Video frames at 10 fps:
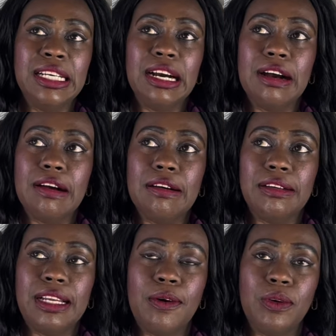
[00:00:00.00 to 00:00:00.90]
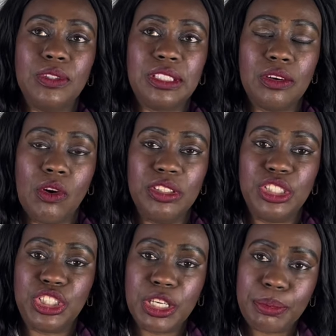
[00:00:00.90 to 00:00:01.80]
that was on the
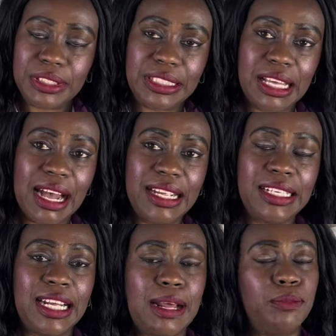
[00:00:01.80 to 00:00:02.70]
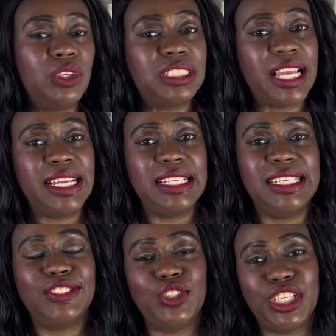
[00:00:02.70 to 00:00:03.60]
cheaper side, and I'm not saying
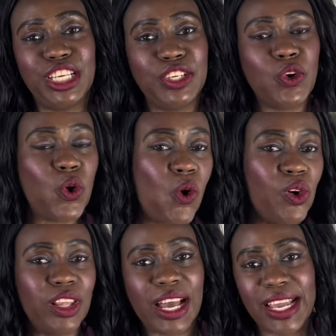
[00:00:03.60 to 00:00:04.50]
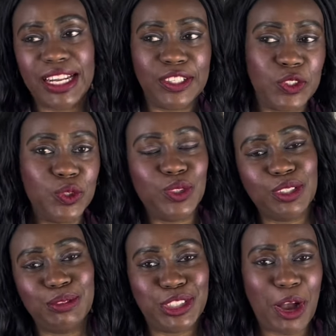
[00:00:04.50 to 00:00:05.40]
this so you can go online and go do
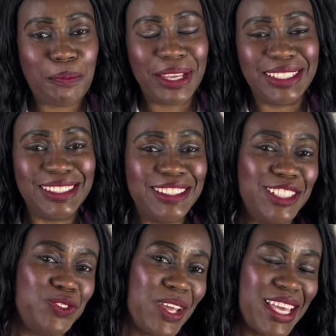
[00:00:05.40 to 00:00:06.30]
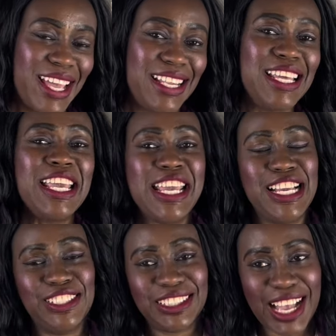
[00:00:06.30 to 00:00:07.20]
some shopping this weekend.
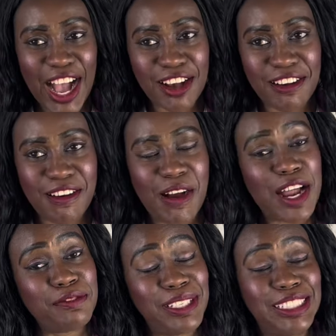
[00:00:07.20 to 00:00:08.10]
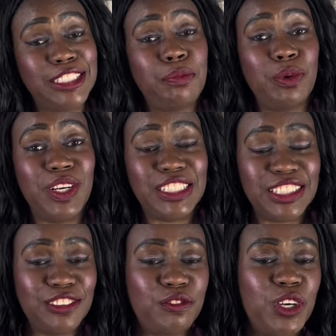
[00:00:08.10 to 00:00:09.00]
It's just outfit
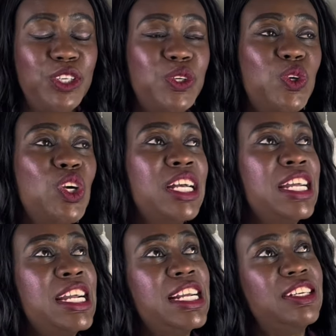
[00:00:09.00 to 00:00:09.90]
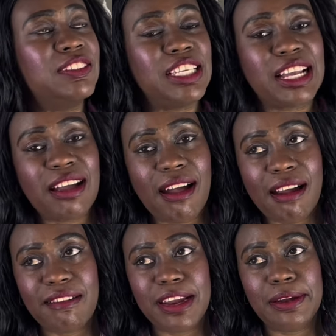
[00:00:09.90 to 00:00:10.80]
inspiration for you. It was a
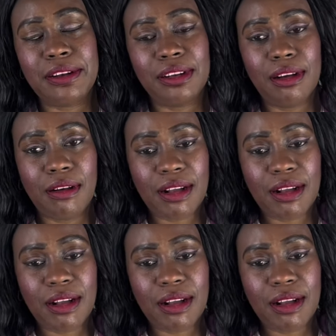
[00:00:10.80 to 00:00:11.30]
Karen